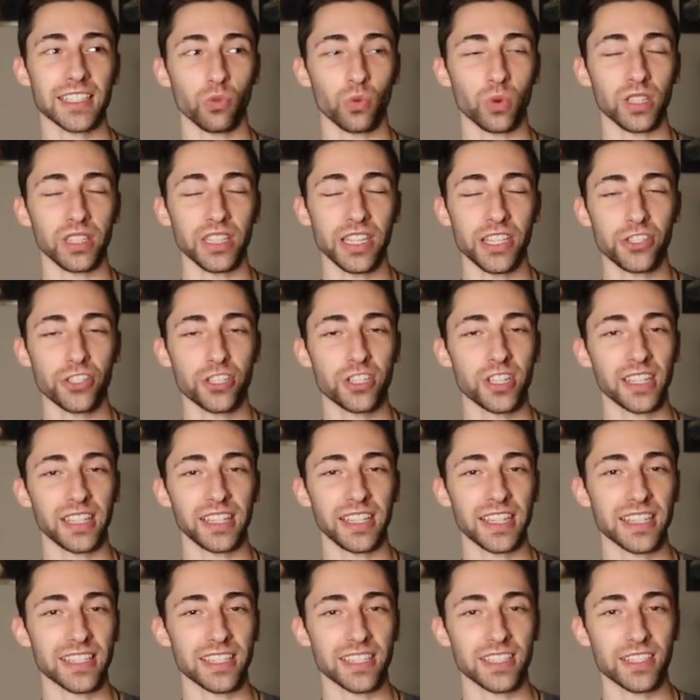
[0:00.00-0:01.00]
religiously
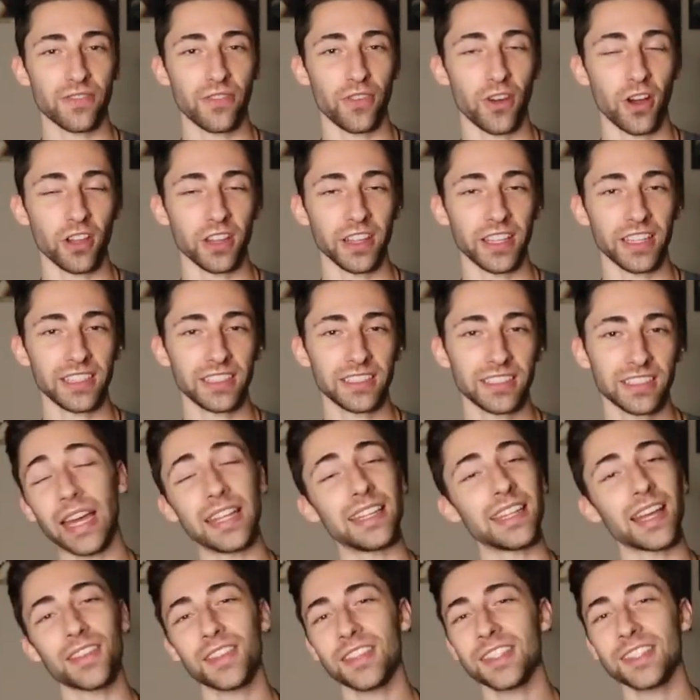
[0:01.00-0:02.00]
listened to Fallen, and
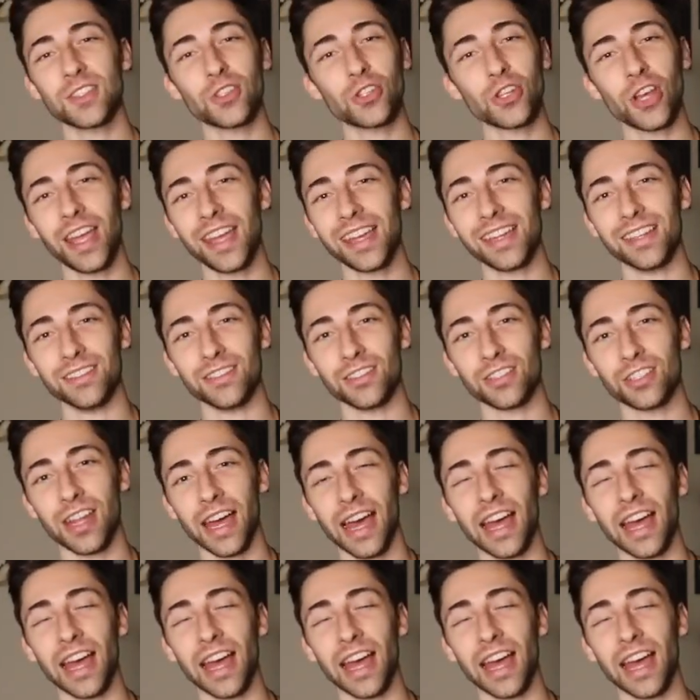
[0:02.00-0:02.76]
nothing's changed.